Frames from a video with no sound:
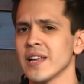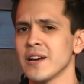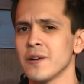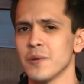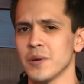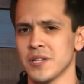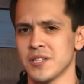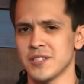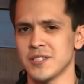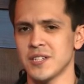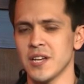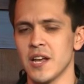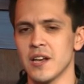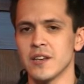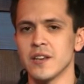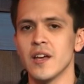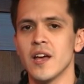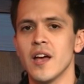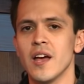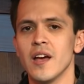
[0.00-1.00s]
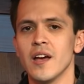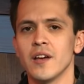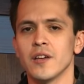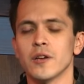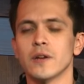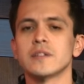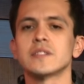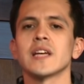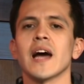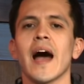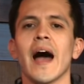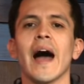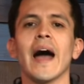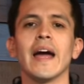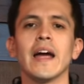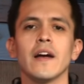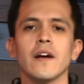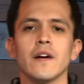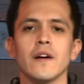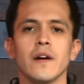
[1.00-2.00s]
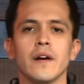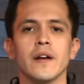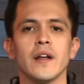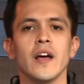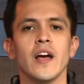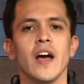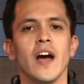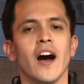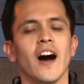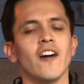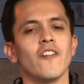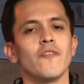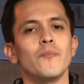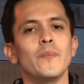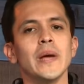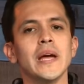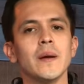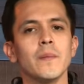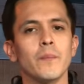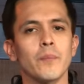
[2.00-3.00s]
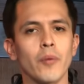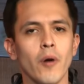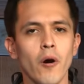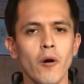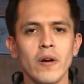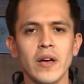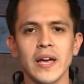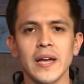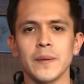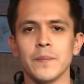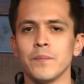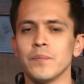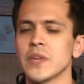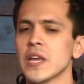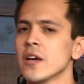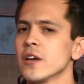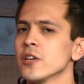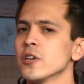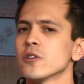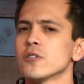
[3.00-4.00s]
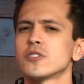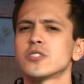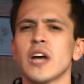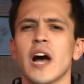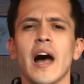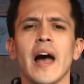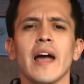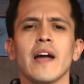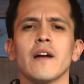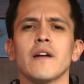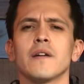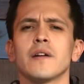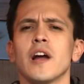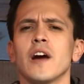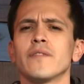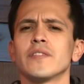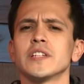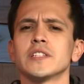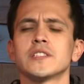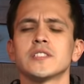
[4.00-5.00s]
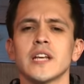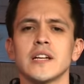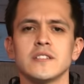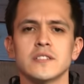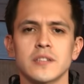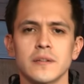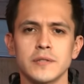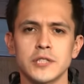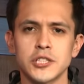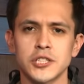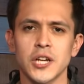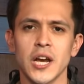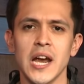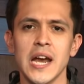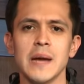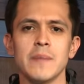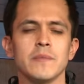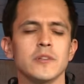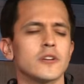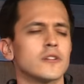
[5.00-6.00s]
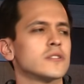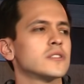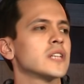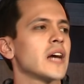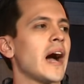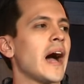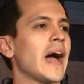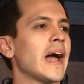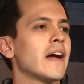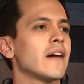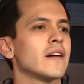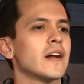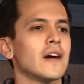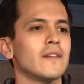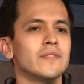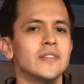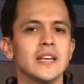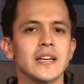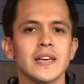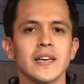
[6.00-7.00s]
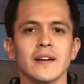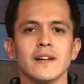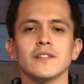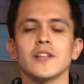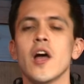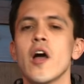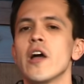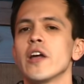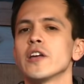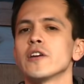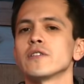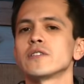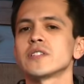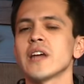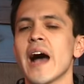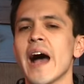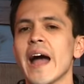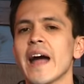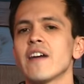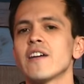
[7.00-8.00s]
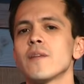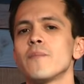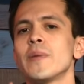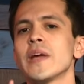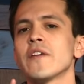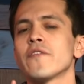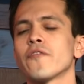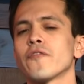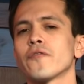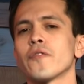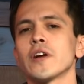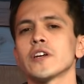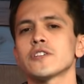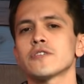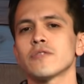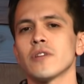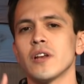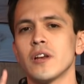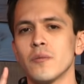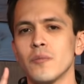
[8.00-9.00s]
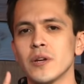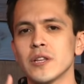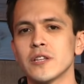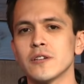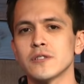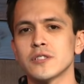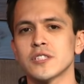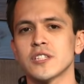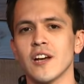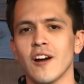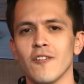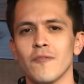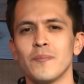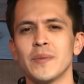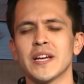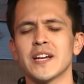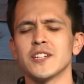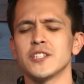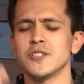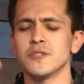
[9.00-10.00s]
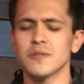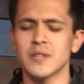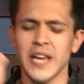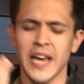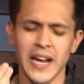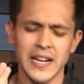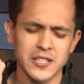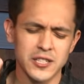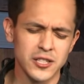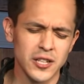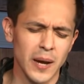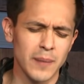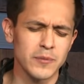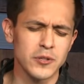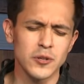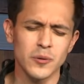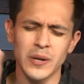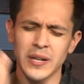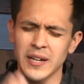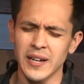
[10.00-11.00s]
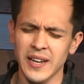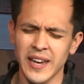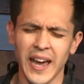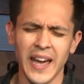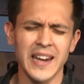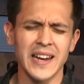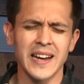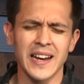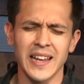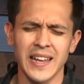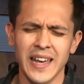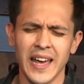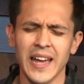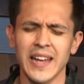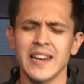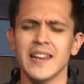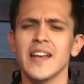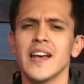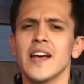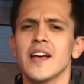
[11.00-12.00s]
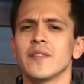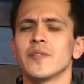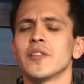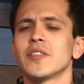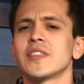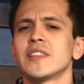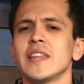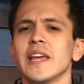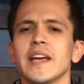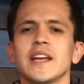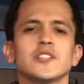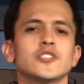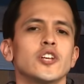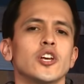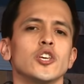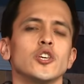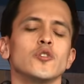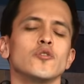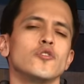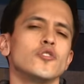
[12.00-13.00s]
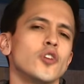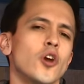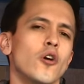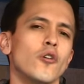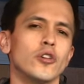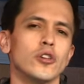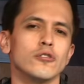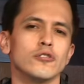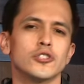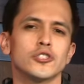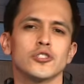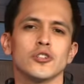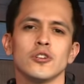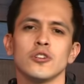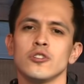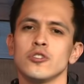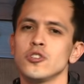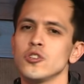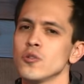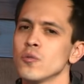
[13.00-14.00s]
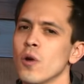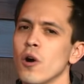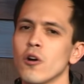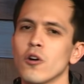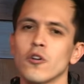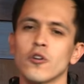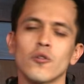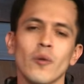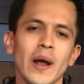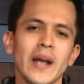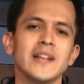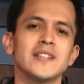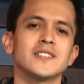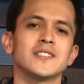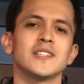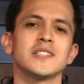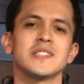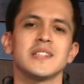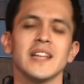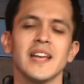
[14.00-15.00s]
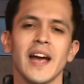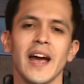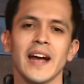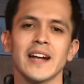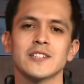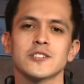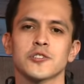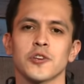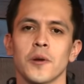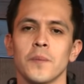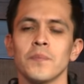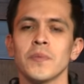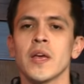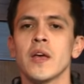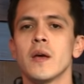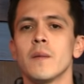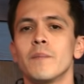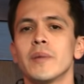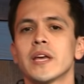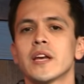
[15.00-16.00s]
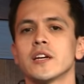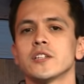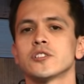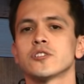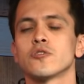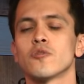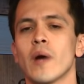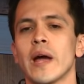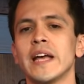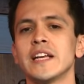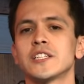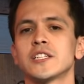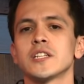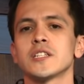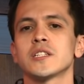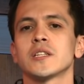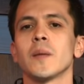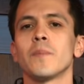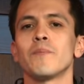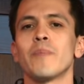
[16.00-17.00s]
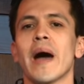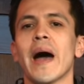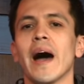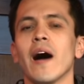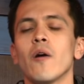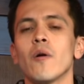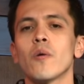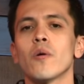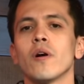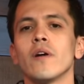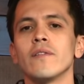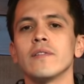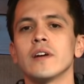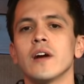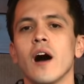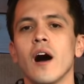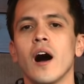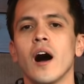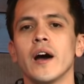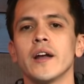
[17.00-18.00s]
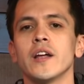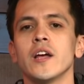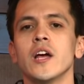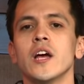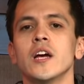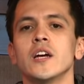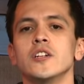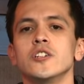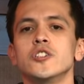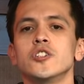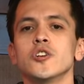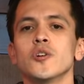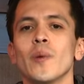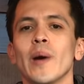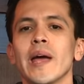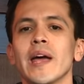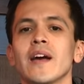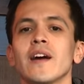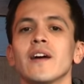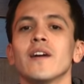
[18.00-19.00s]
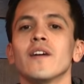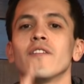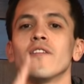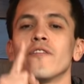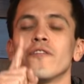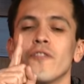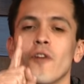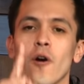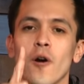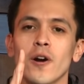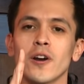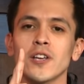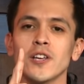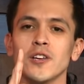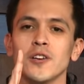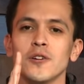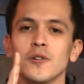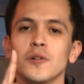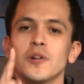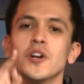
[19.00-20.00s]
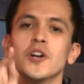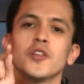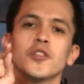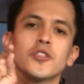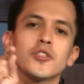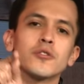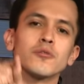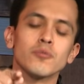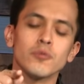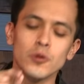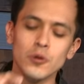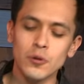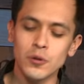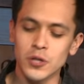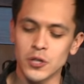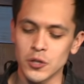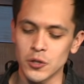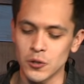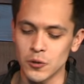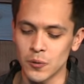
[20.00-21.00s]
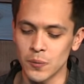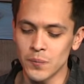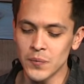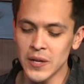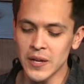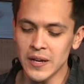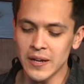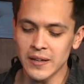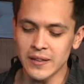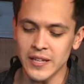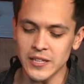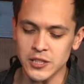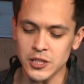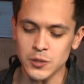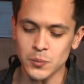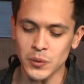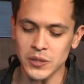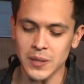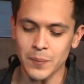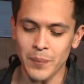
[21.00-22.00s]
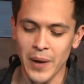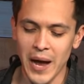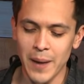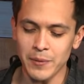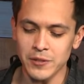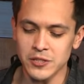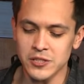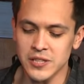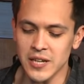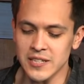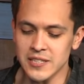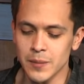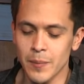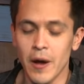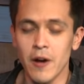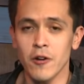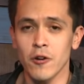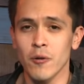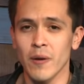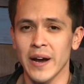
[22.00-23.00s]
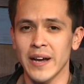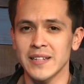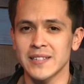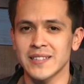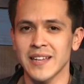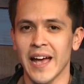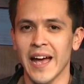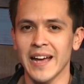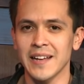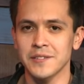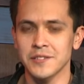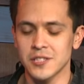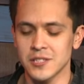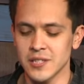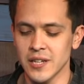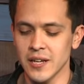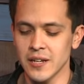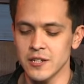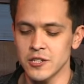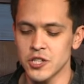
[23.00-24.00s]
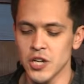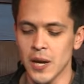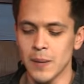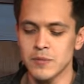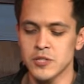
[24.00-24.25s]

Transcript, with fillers: with sin, you're tired of being broken. You're tired of the sense of shame. You're tired of the guilt. You're tired of being frustrated with yourself because you can't stop doing again and again the things that you know you shouldn't do. Well, grace is the answer because grace is the power of God doing for you through you. This is what the Bible says about grace and sin. James